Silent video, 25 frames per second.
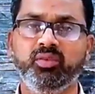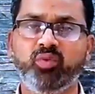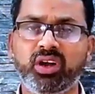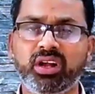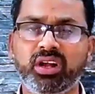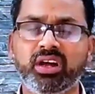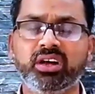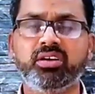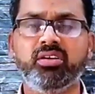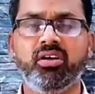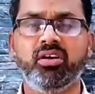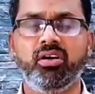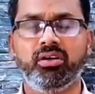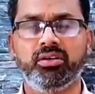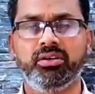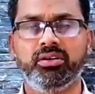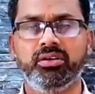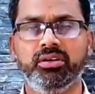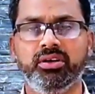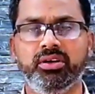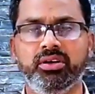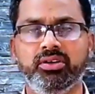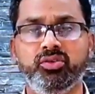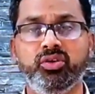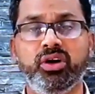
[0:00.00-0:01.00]
in one
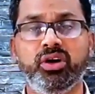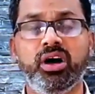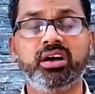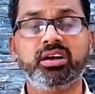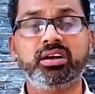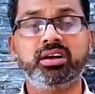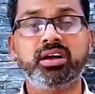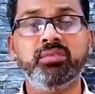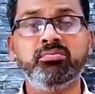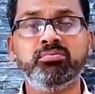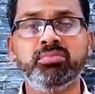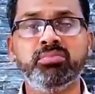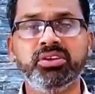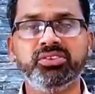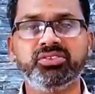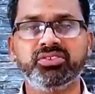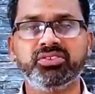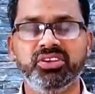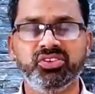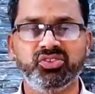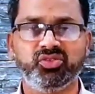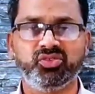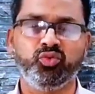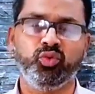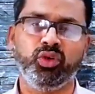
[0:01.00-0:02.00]
accord to accomplish
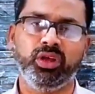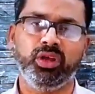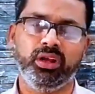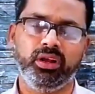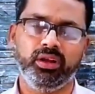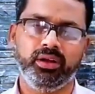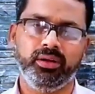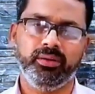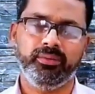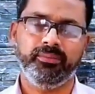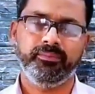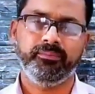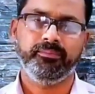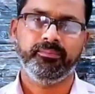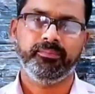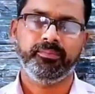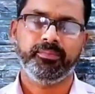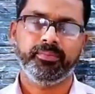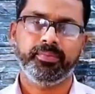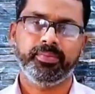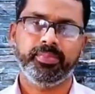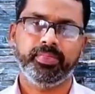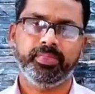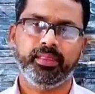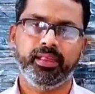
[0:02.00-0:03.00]
his will.
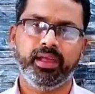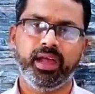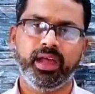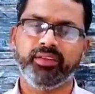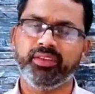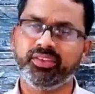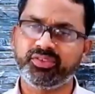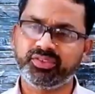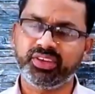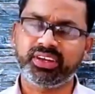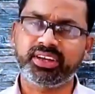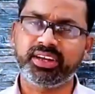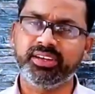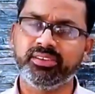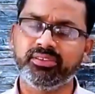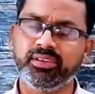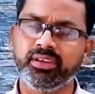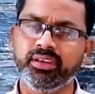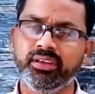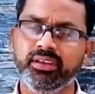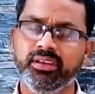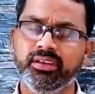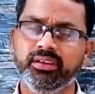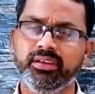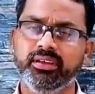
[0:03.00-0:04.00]
And the second
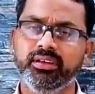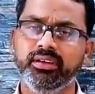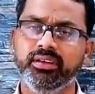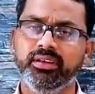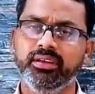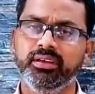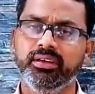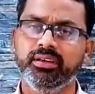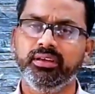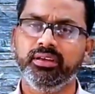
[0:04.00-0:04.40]
thing,